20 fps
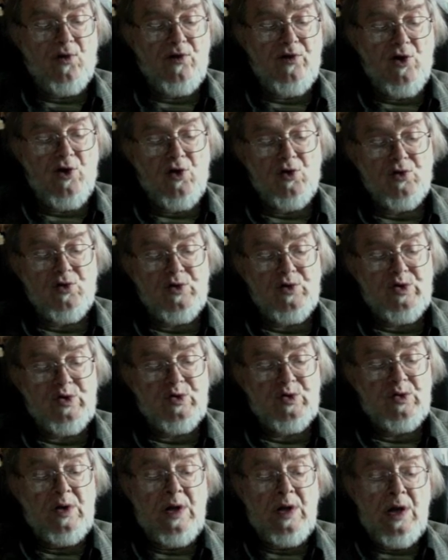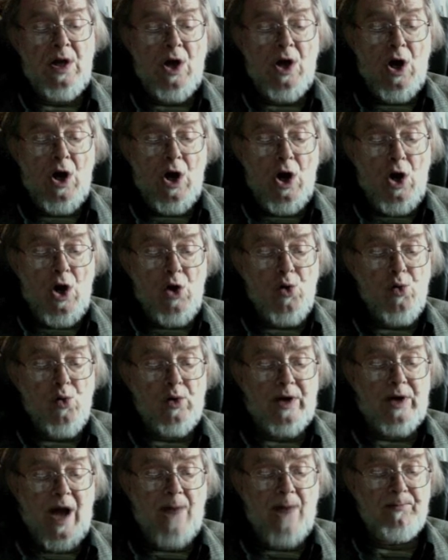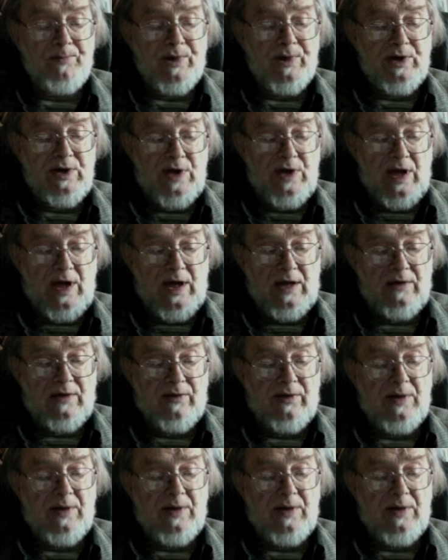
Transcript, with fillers: those who comprehend